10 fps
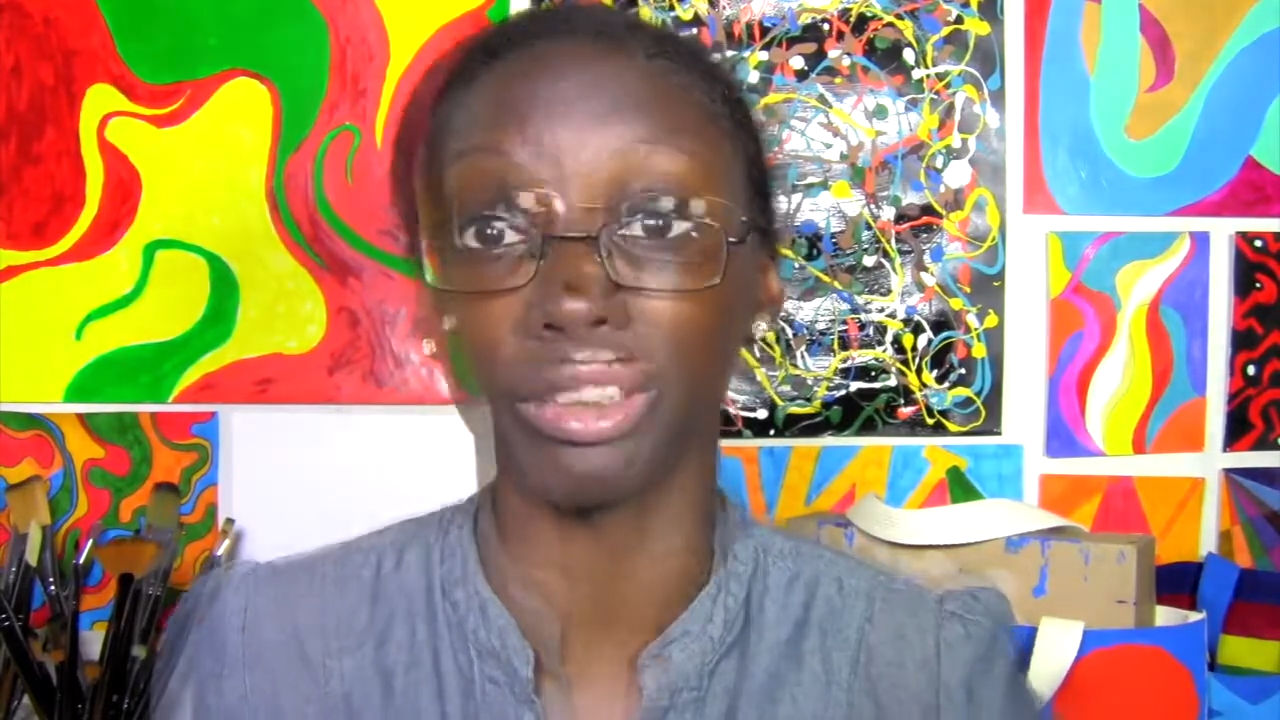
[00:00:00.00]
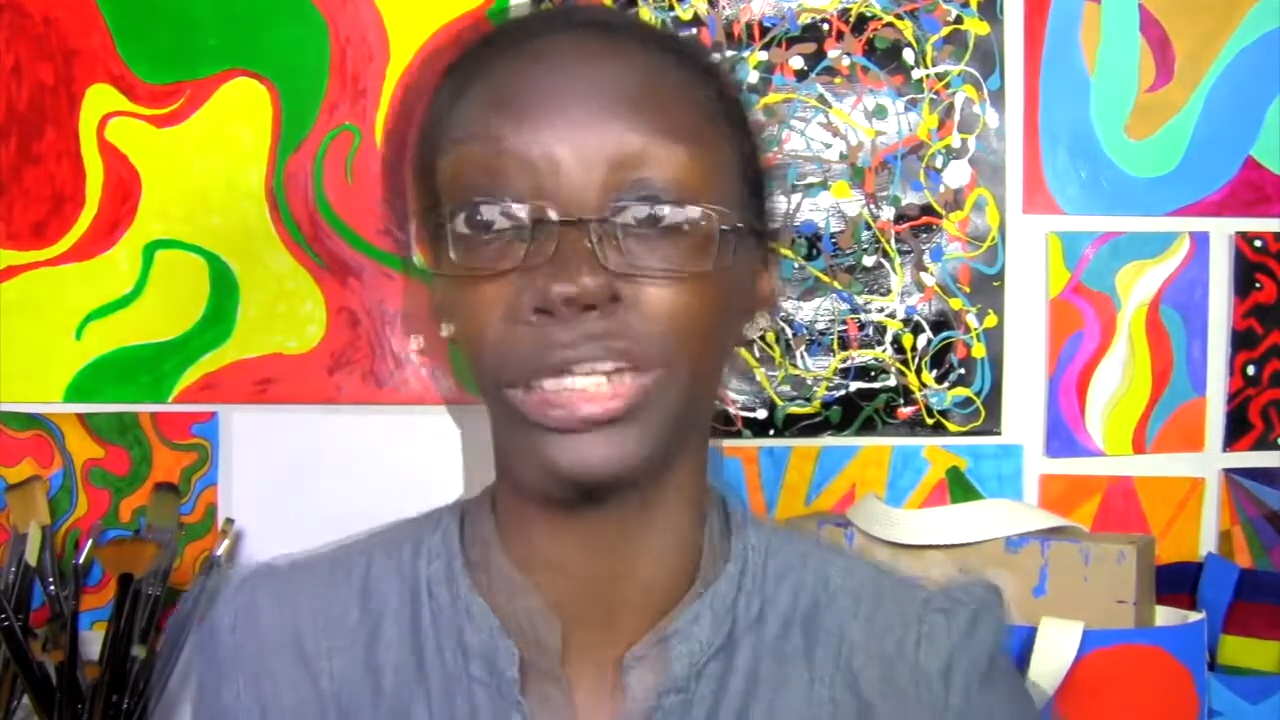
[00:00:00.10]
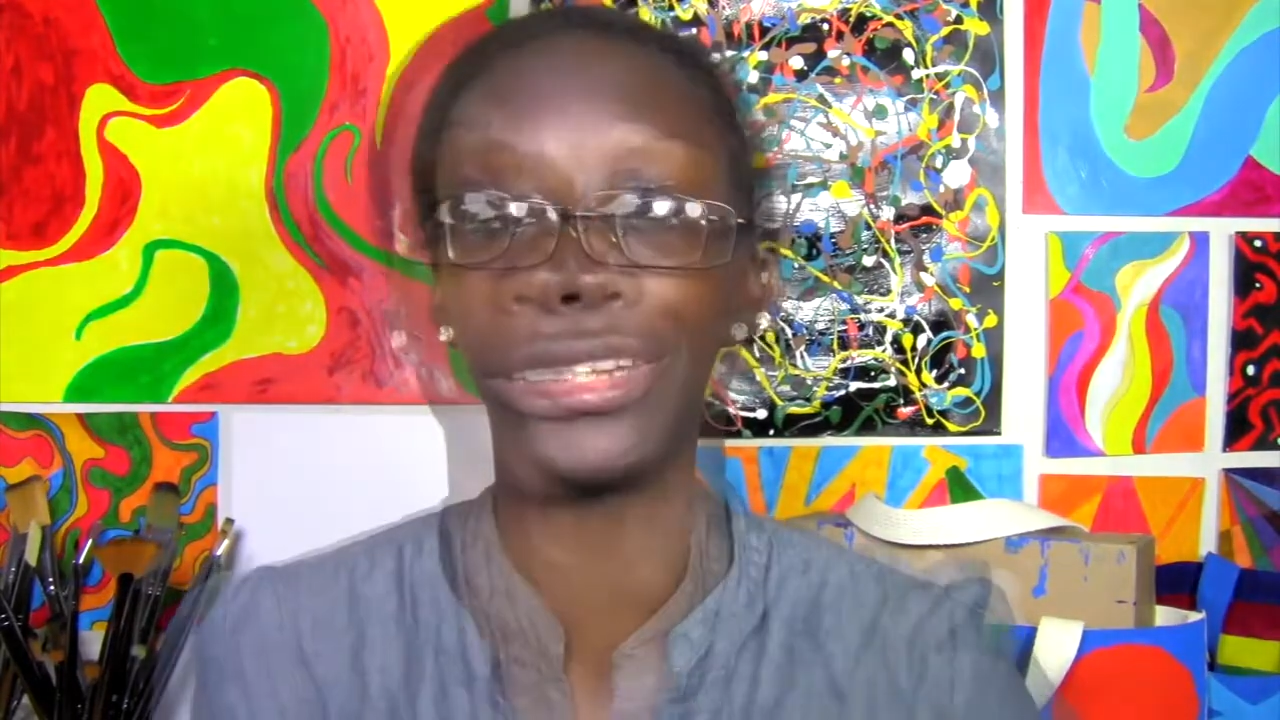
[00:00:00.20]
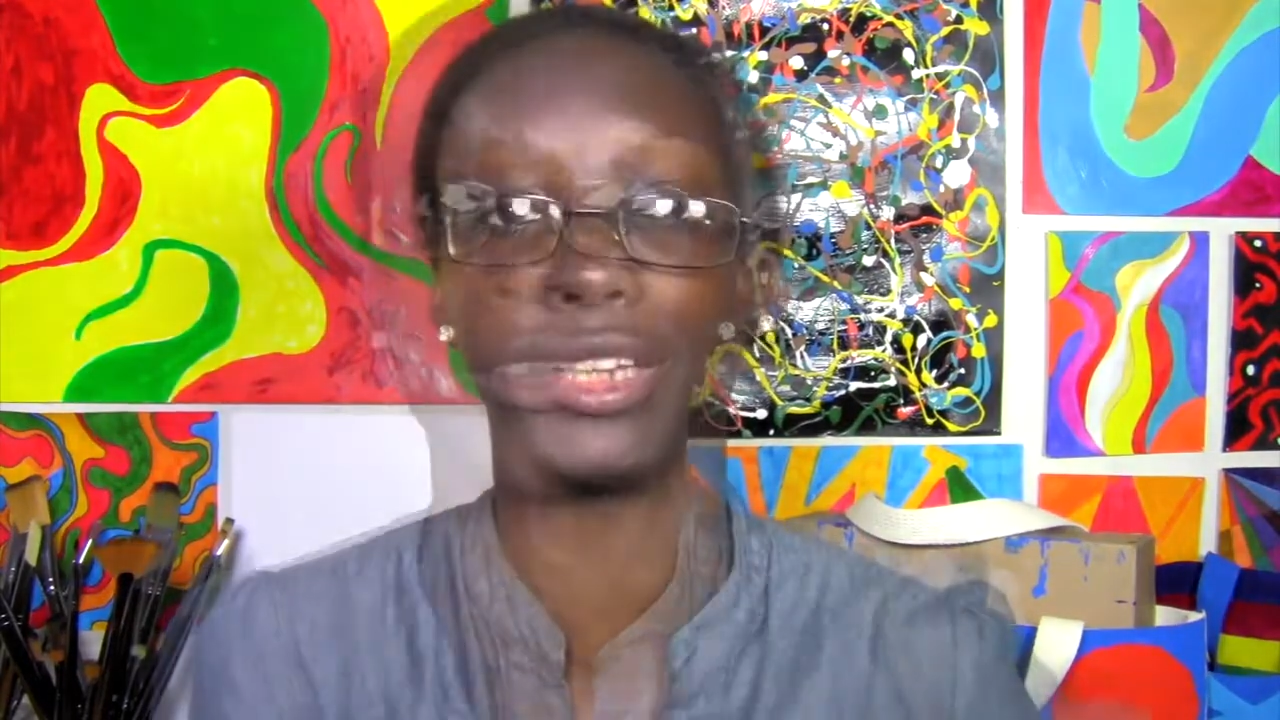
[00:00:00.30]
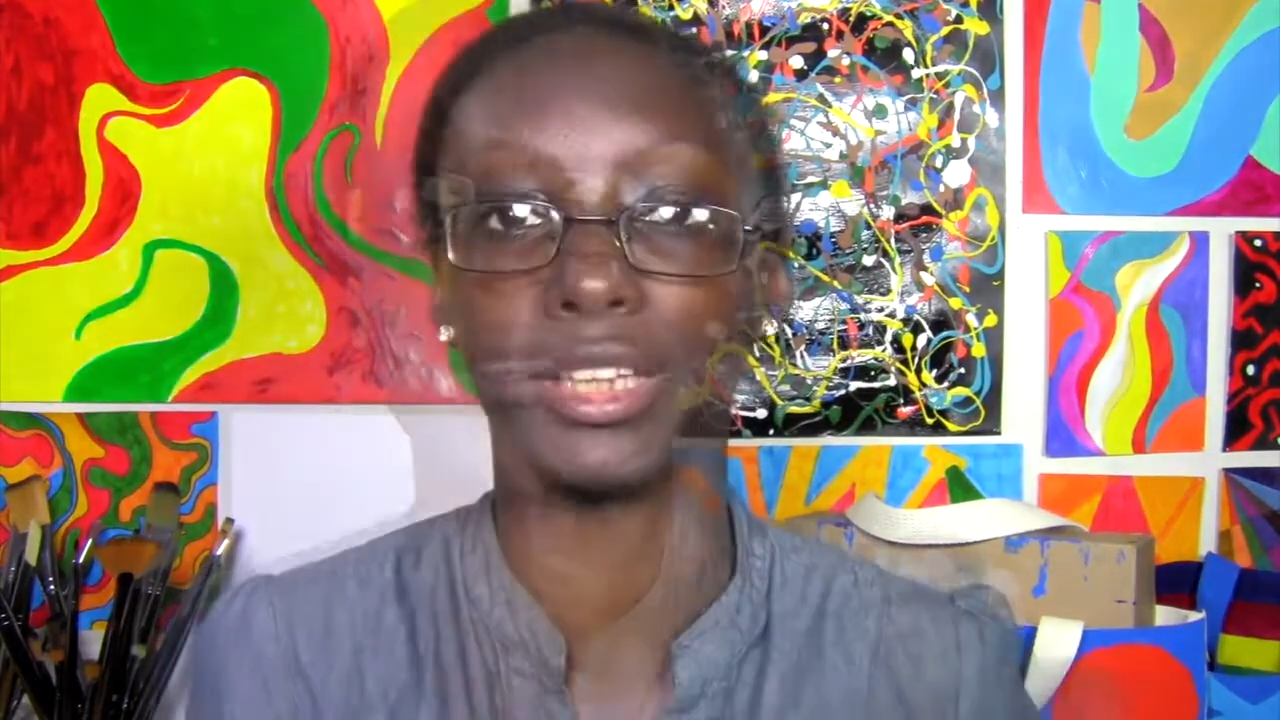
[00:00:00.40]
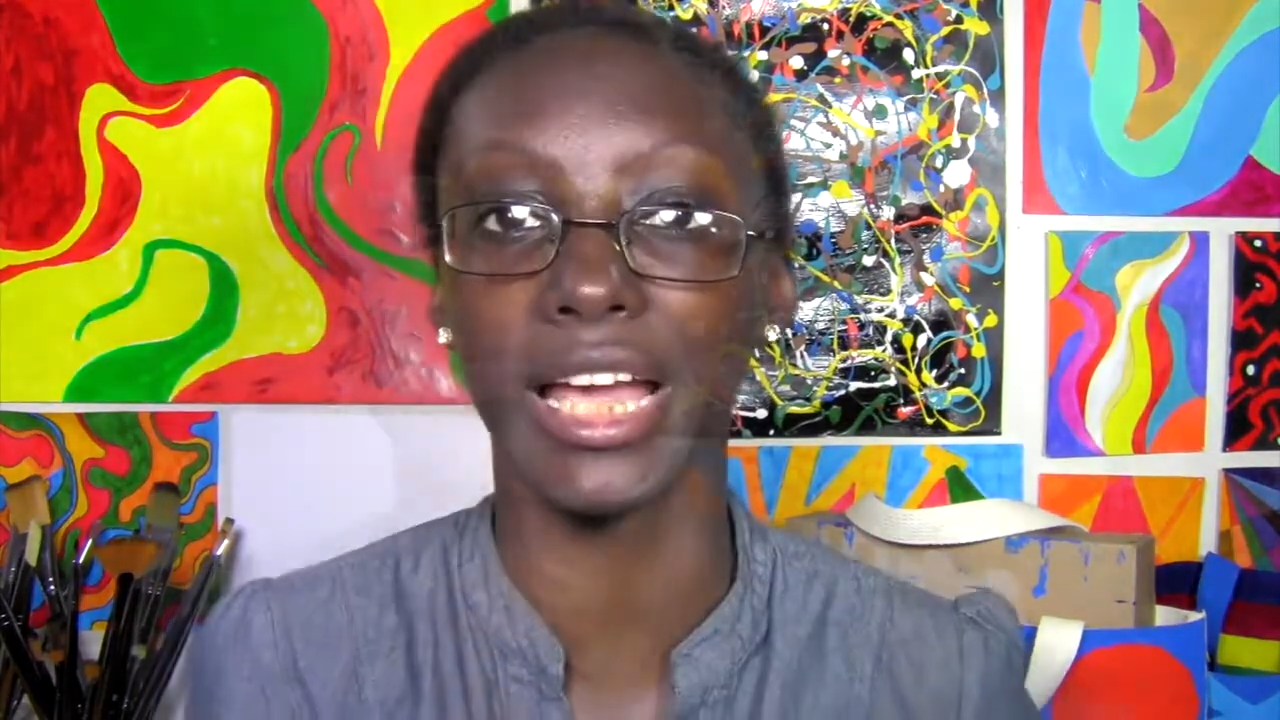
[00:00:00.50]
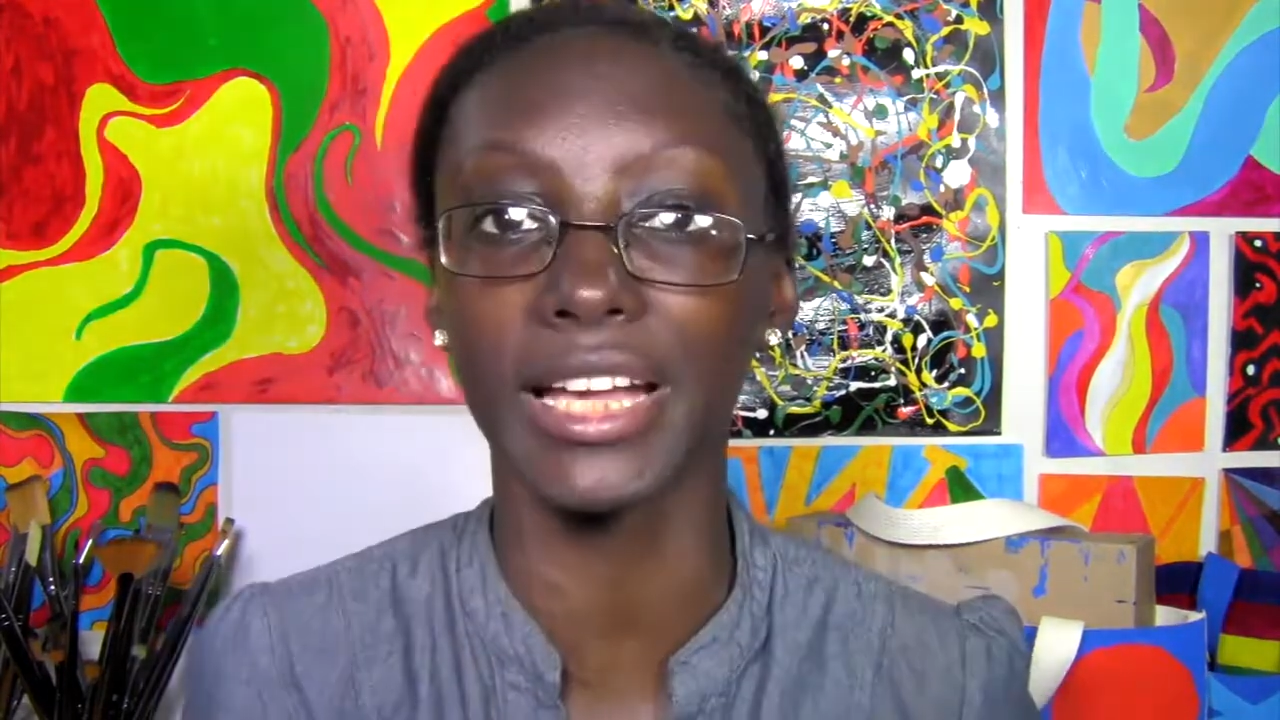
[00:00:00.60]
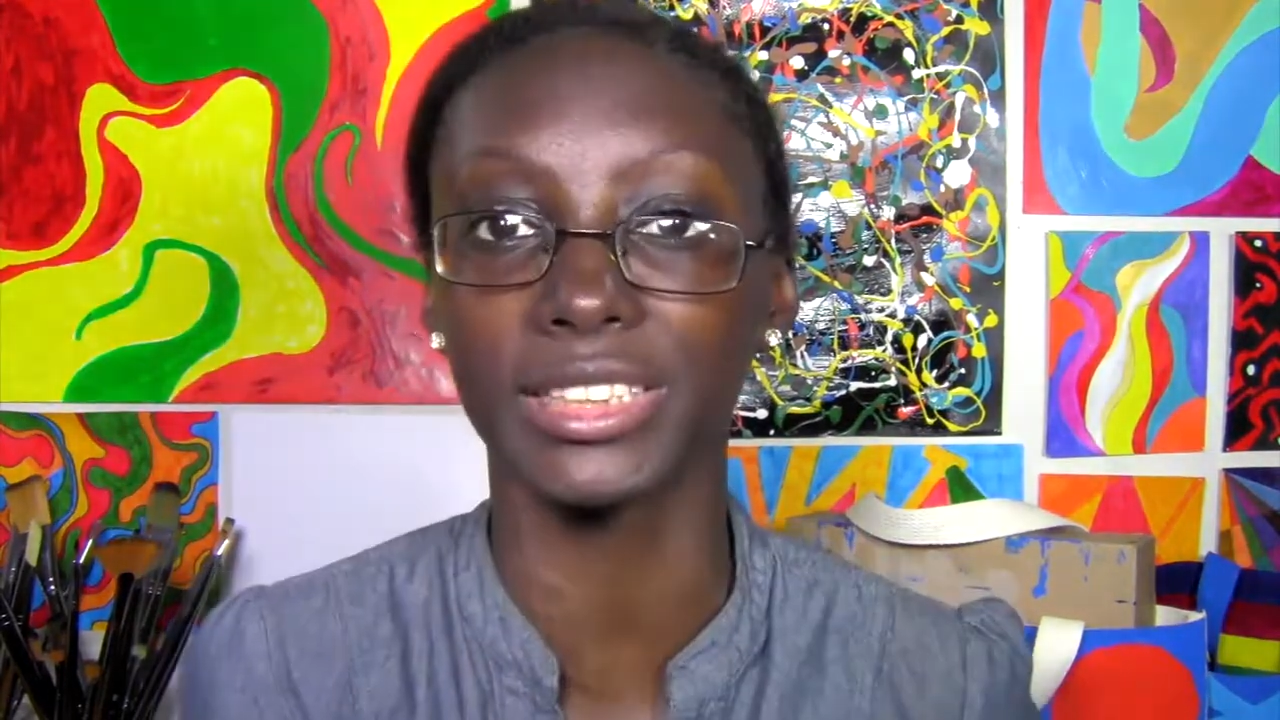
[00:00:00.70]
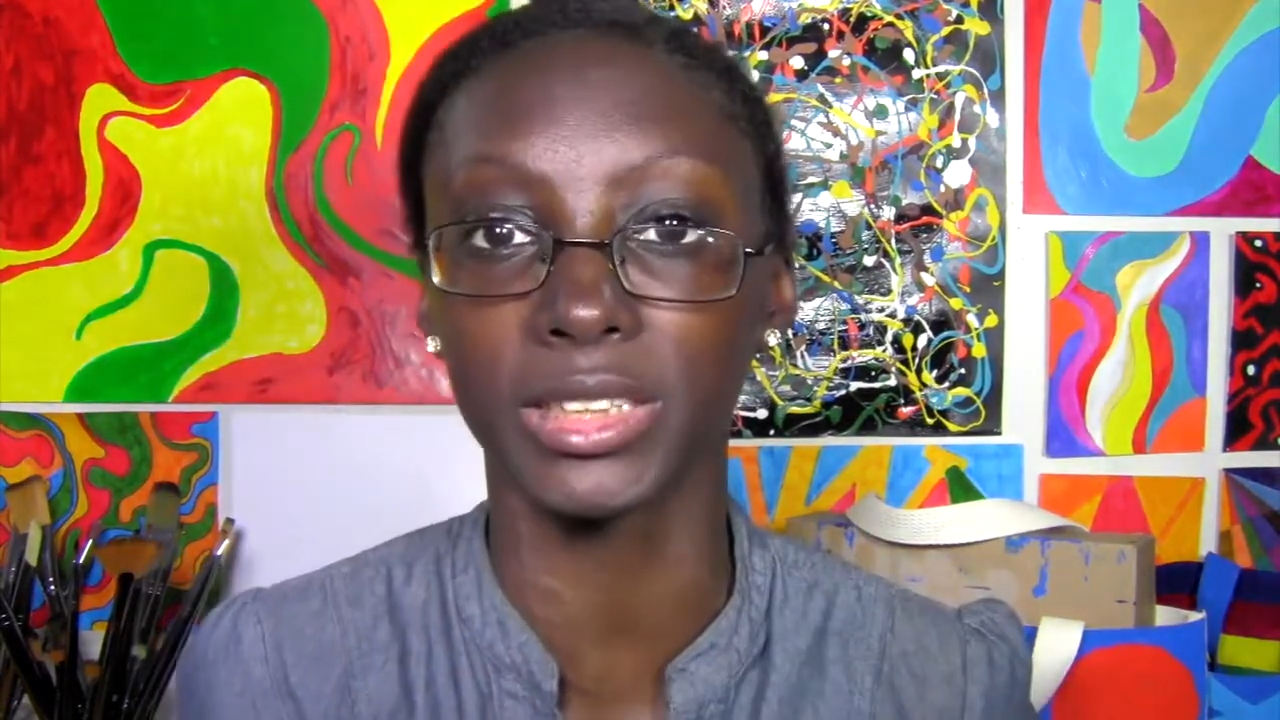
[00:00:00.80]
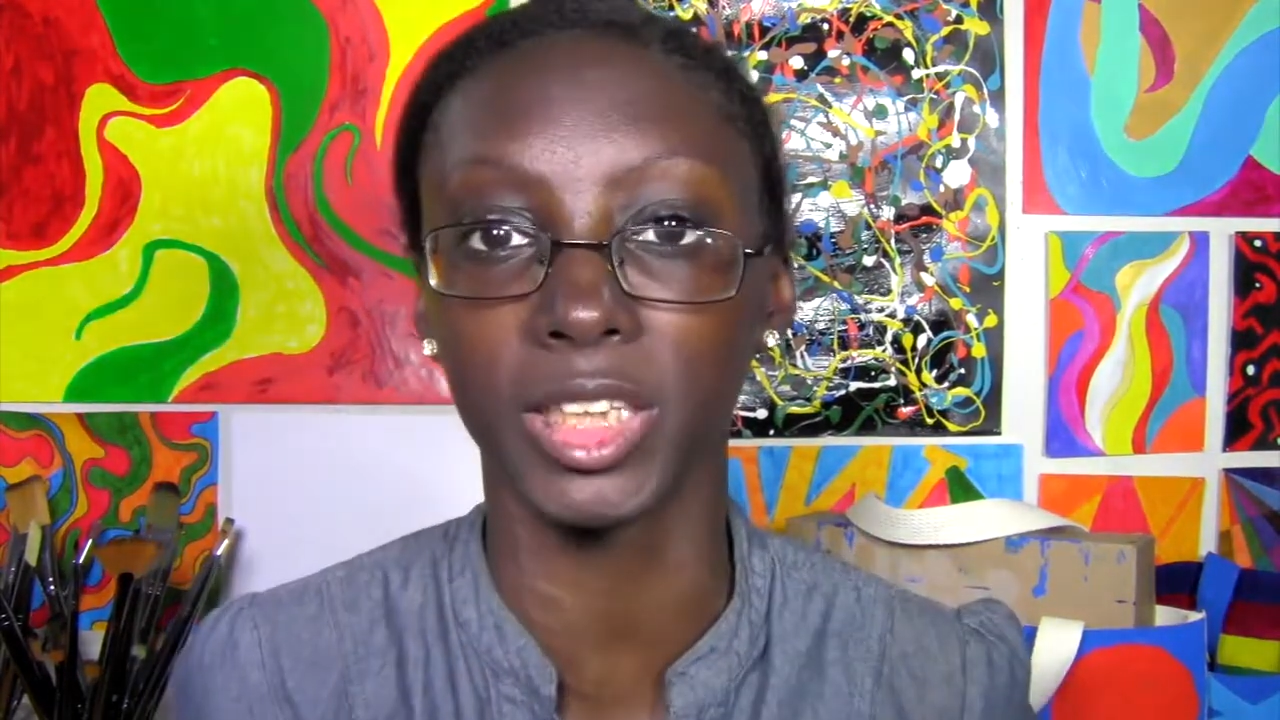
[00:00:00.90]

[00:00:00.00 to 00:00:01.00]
Okay, and the last